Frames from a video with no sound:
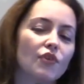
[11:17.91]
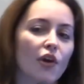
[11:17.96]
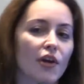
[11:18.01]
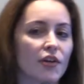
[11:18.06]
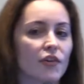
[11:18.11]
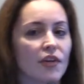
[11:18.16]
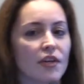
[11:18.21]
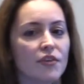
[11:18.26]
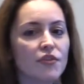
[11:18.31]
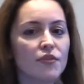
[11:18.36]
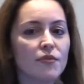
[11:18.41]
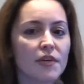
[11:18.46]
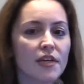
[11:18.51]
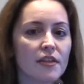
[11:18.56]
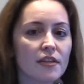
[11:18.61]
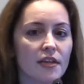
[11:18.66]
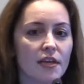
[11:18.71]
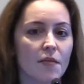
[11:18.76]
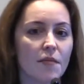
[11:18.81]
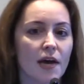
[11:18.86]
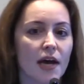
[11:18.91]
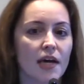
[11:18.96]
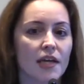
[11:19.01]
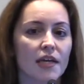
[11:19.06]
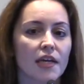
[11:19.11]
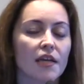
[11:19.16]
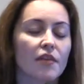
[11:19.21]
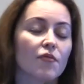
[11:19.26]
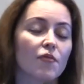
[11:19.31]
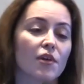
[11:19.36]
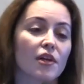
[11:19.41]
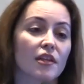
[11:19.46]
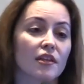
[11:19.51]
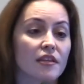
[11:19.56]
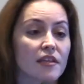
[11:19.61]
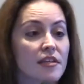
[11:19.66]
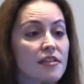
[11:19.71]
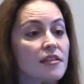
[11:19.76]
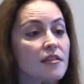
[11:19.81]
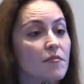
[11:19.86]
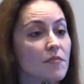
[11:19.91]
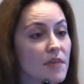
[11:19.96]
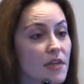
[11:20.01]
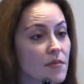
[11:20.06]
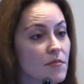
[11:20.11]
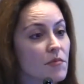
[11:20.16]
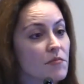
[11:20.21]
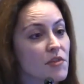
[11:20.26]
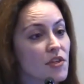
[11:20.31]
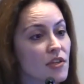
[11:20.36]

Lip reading: Are you going to do anything about it? Or at least the minimum